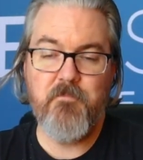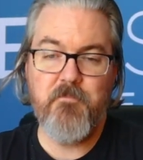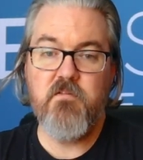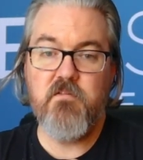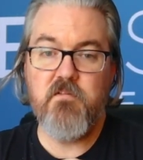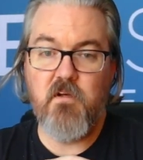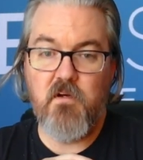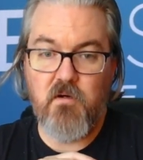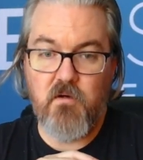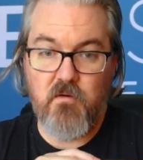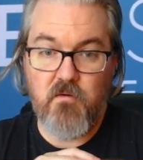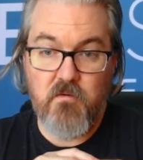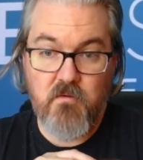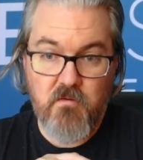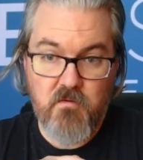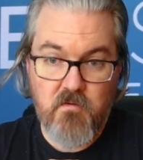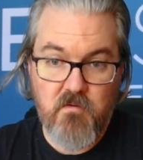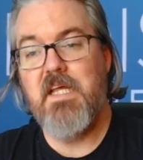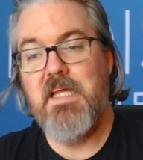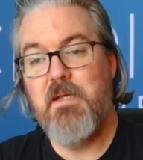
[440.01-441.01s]
So,
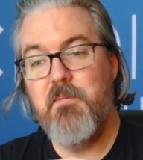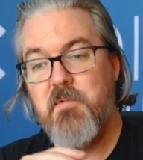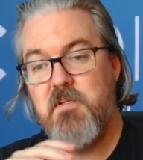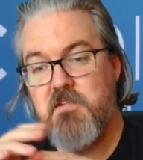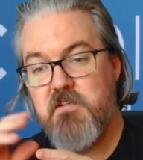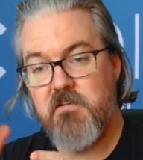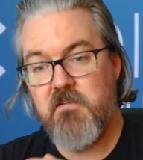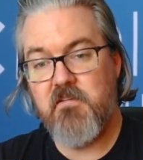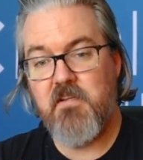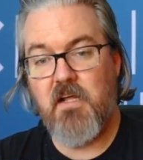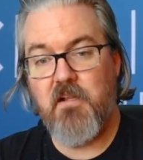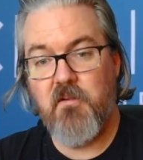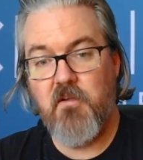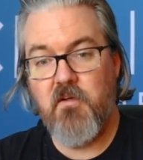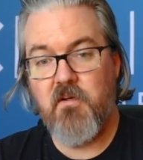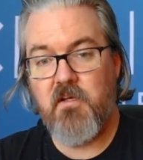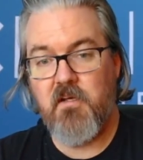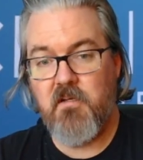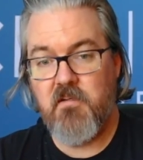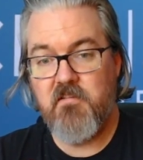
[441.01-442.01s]
images that
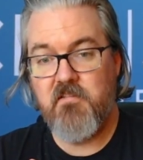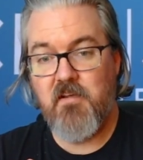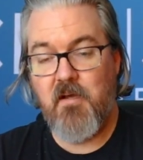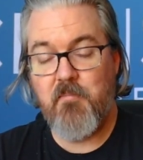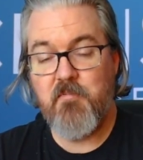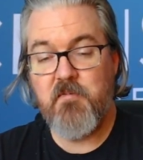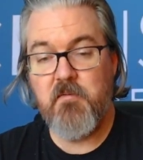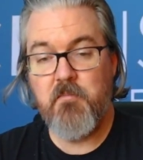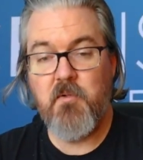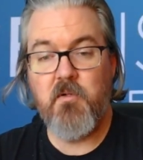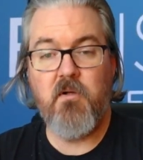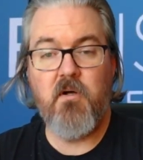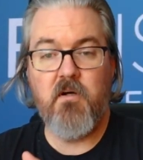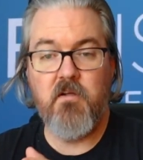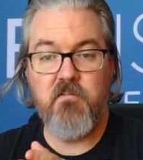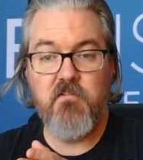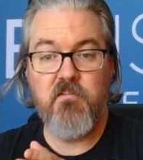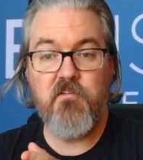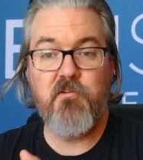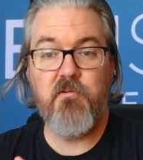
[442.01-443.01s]
look acceptable
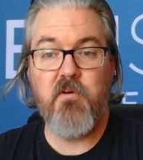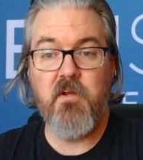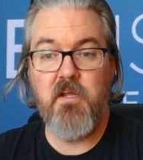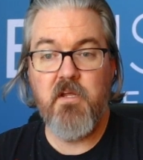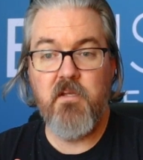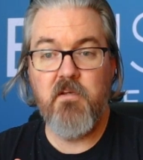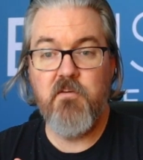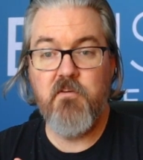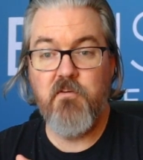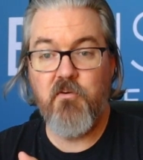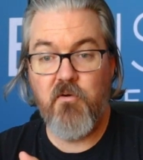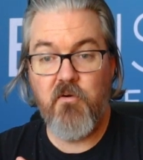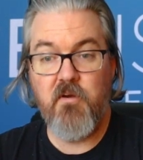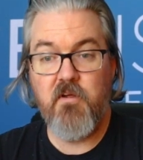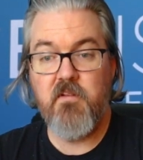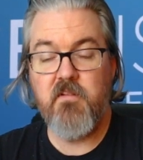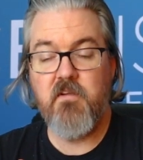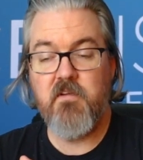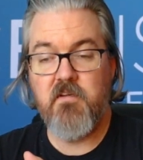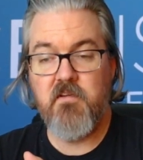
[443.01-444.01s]
on screen
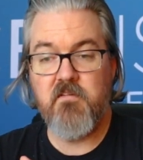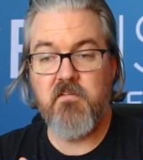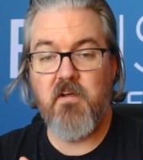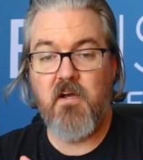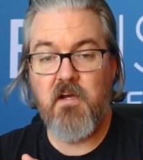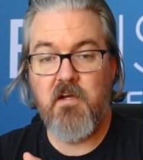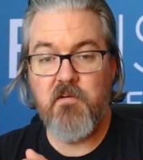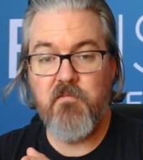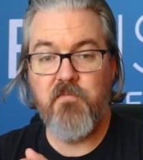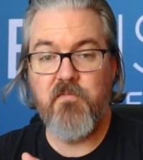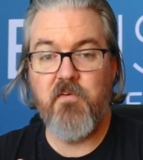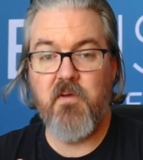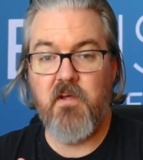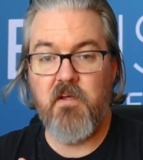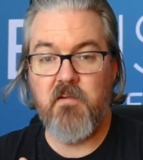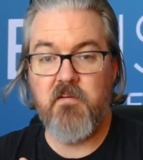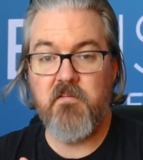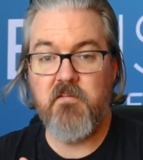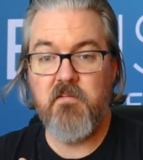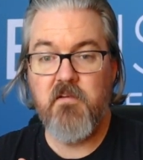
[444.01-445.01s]
during the design
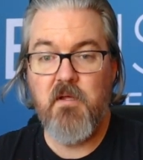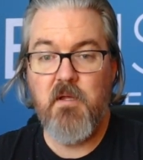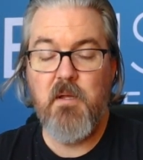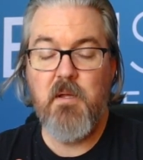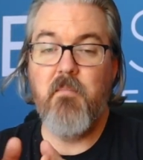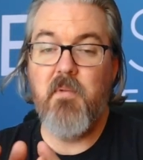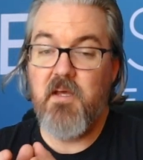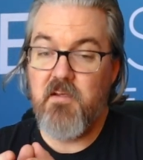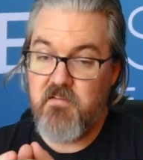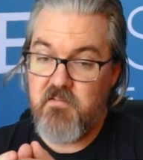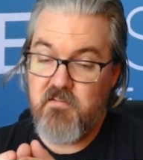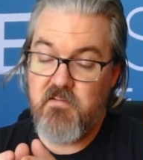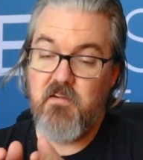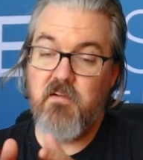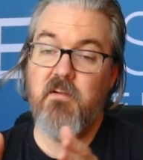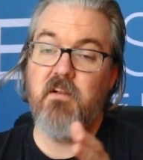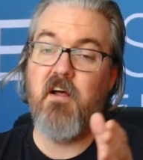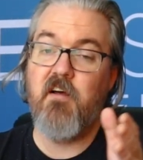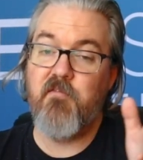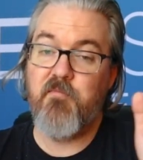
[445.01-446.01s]
phase may
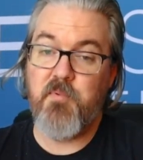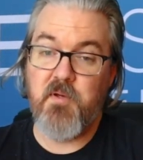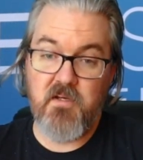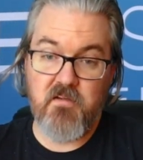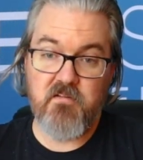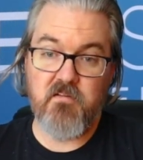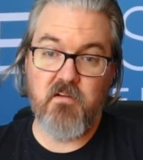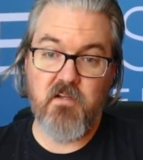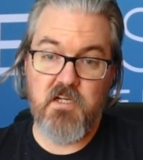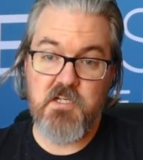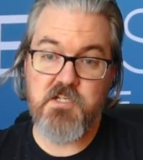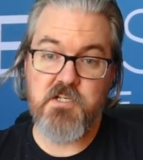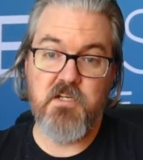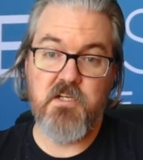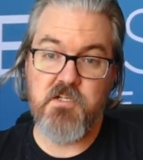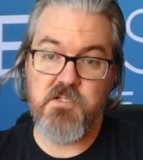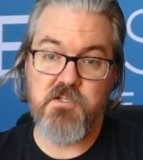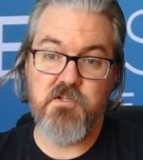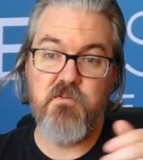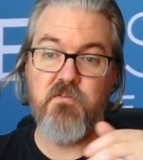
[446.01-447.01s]
still have
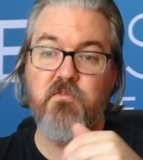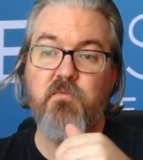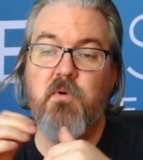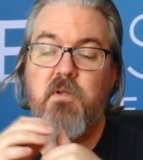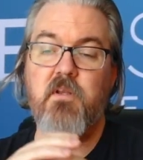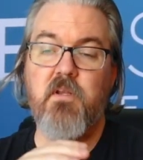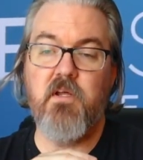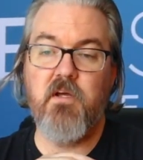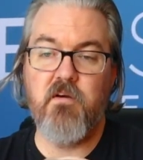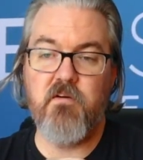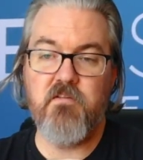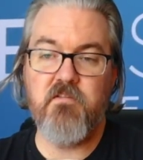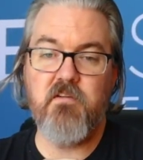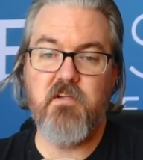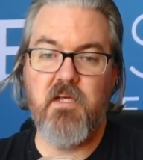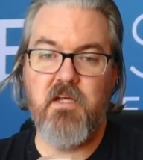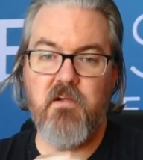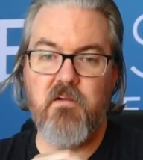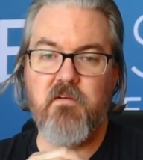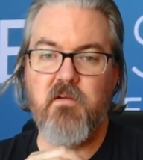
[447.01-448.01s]
pixelation issues when they are
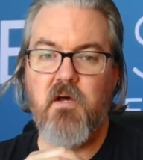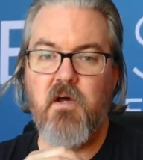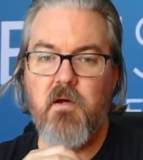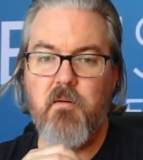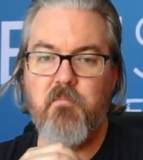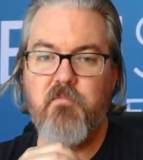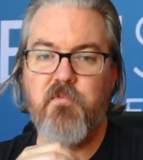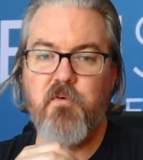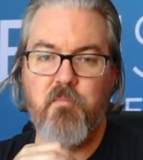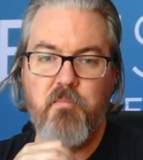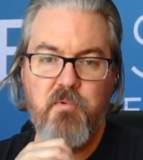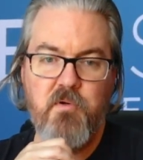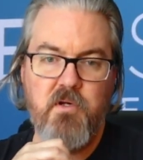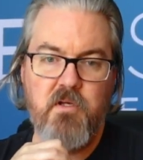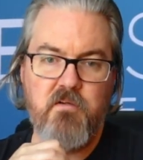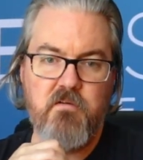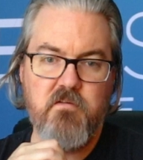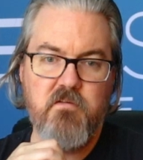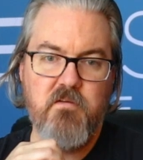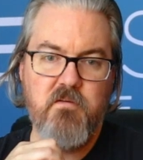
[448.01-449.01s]
scaled up for
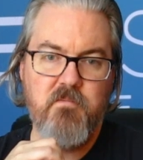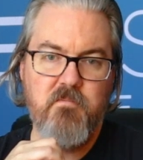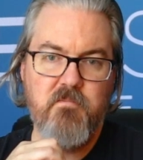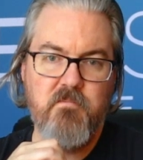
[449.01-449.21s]
print.